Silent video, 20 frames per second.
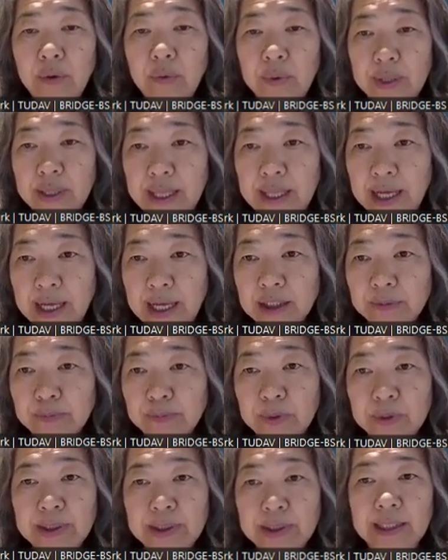with the
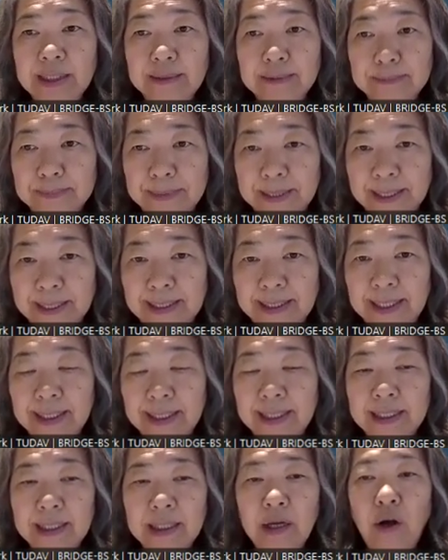experts
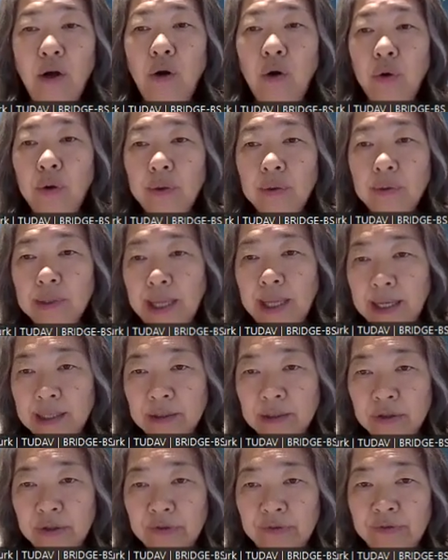explaining all
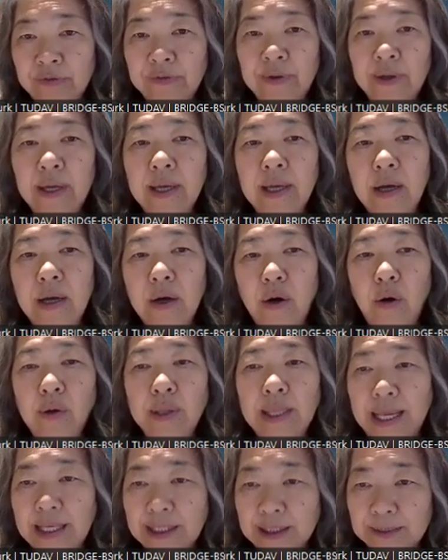
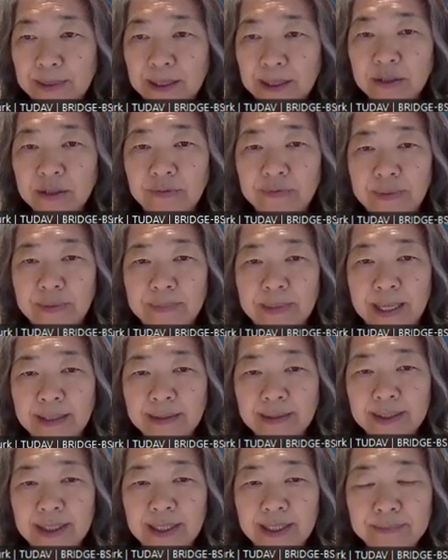aspects of the
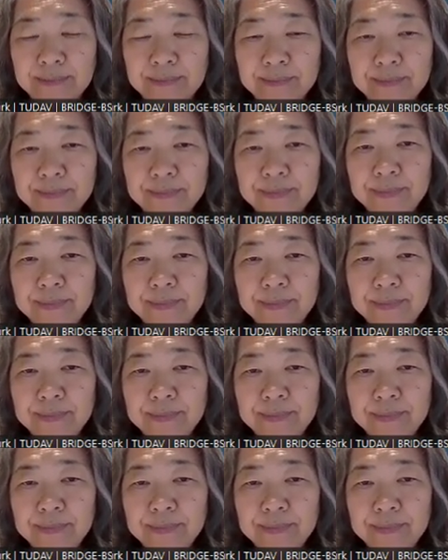Black Sea.